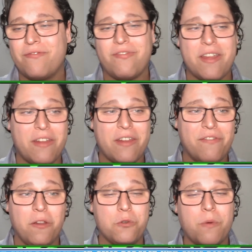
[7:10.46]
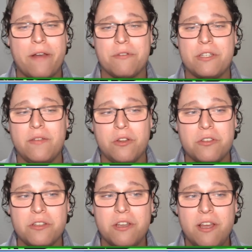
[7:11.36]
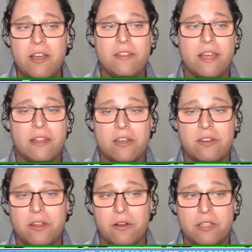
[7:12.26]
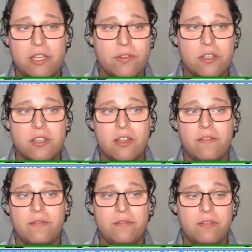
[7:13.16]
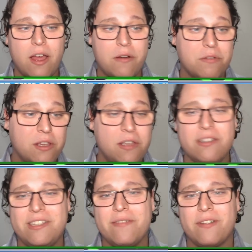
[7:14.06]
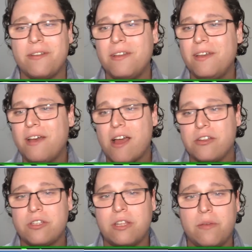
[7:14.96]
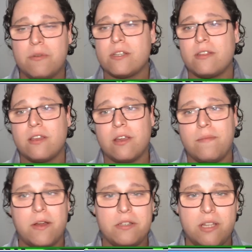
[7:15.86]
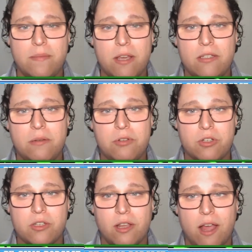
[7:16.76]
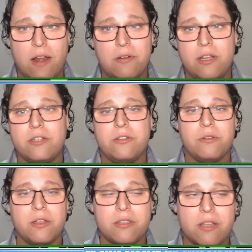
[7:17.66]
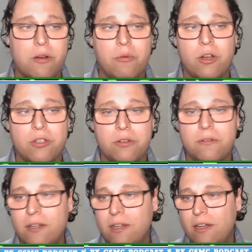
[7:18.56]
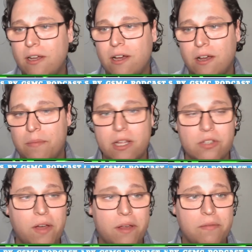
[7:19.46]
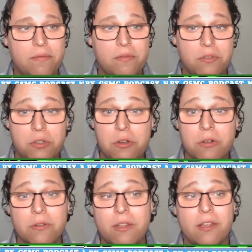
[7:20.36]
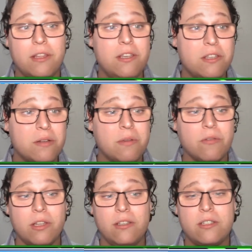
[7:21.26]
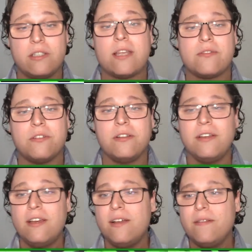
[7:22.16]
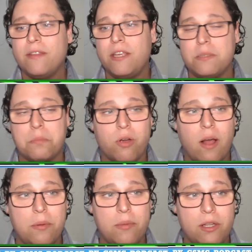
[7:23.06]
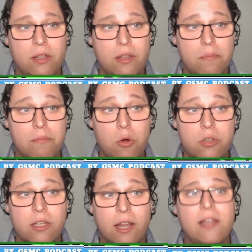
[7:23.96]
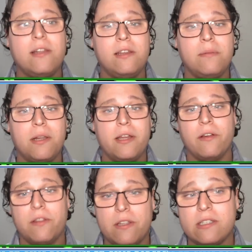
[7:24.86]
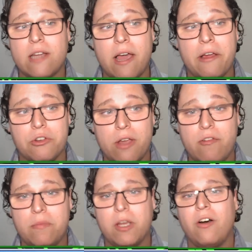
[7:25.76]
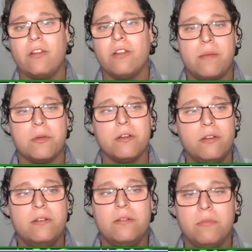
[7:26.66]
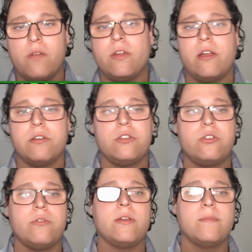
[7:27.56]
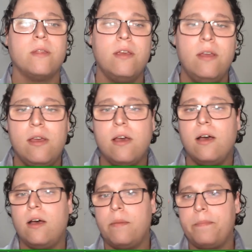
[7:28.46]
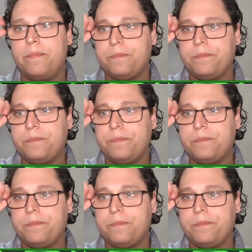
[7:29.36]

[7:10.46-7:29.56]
that follows wide receivers, that they, they're divas. They I don't think he's a diva. I just think he wasn't thinking about his teammates. He was just like, I don't need to do this. I don't want to. Um, and that's fine. Do your own thing. He's going to be really successful. He's probably the most likely player in this entire draft to be a Hall of Famer, Marvin Harrison Junior Um,